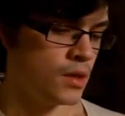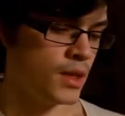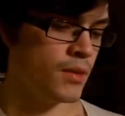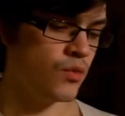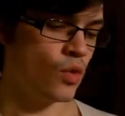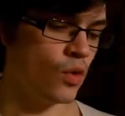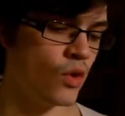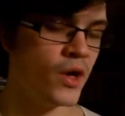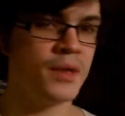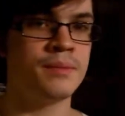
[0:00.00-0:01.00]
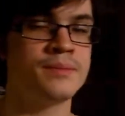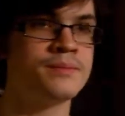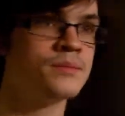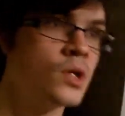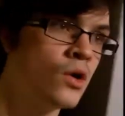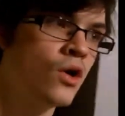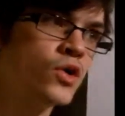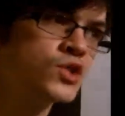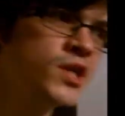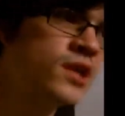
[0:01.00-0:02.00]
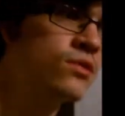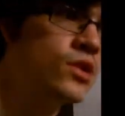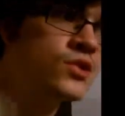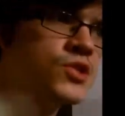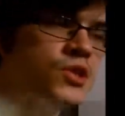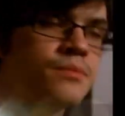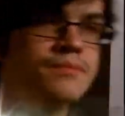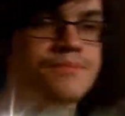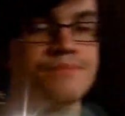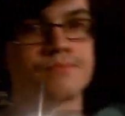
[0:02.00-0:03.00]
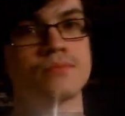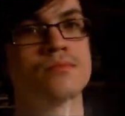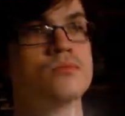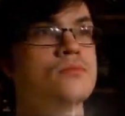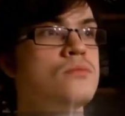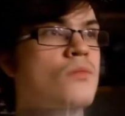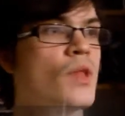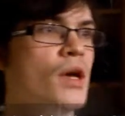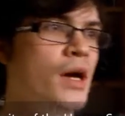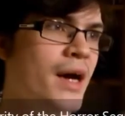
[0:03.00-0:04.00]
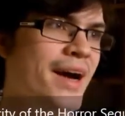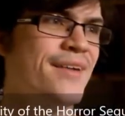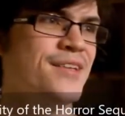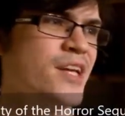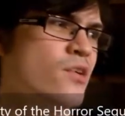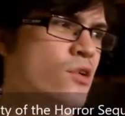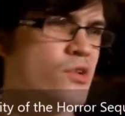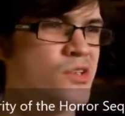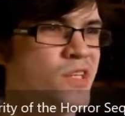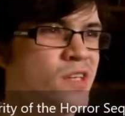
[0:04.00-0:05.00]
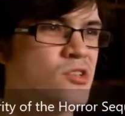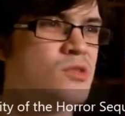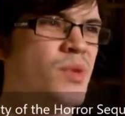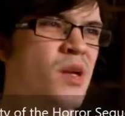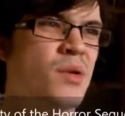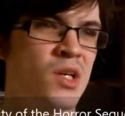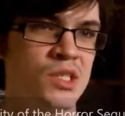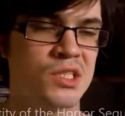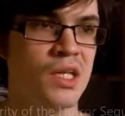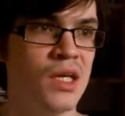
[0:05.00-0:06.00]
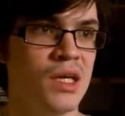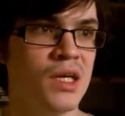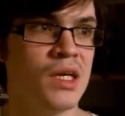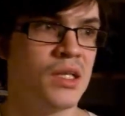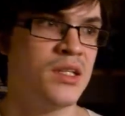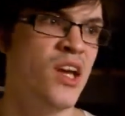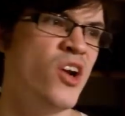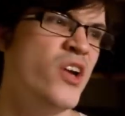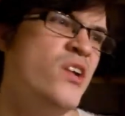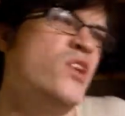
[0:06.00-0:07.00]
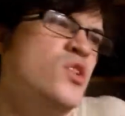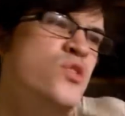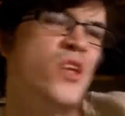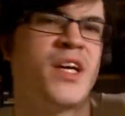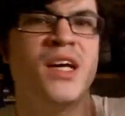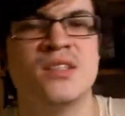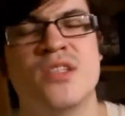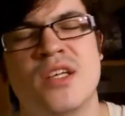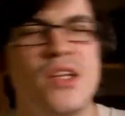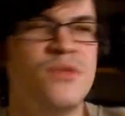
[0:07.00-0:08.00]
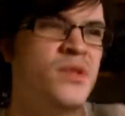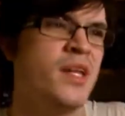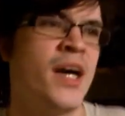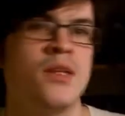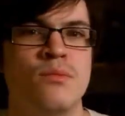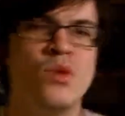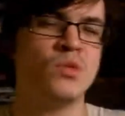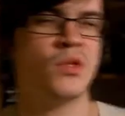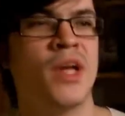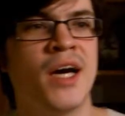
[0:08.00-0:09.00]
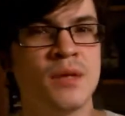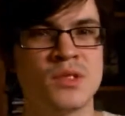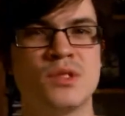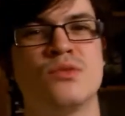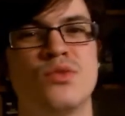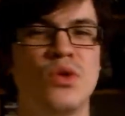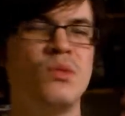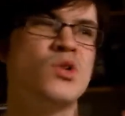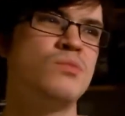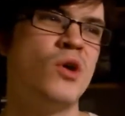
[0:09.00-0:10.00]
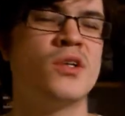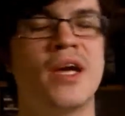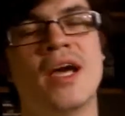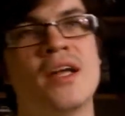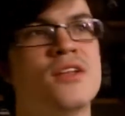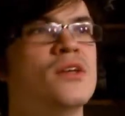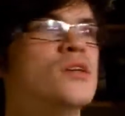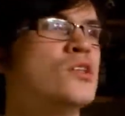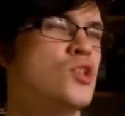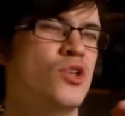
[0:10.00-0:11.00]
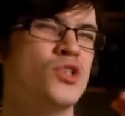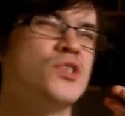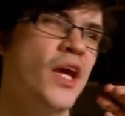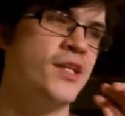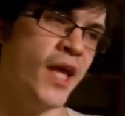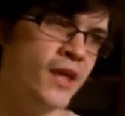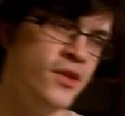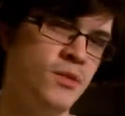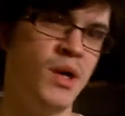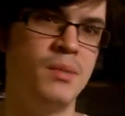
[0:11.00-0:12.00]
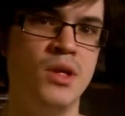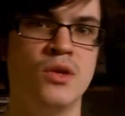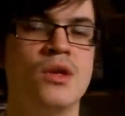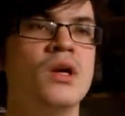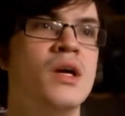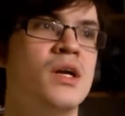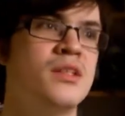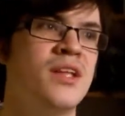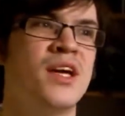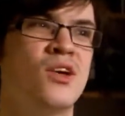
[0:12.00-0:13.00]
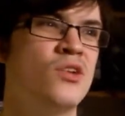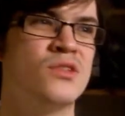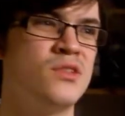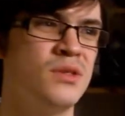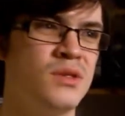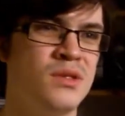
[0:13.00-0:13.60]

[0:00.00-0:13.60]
Number 4, horror sequels. I'm saying horror sequels mainly because they are really using a character that have died multiple times for the most part and should just stay dead, in my opinion. They can't